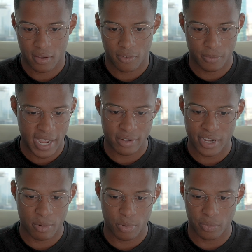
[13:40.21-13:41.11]
from
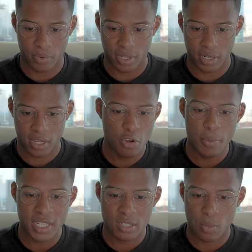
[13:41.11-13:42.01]
downtown Brentwood, two
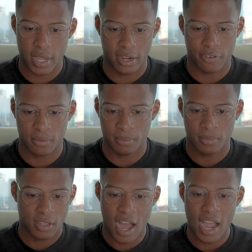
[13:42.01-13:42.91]
minutes away from
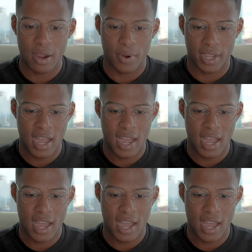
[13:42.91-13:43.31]
the highway,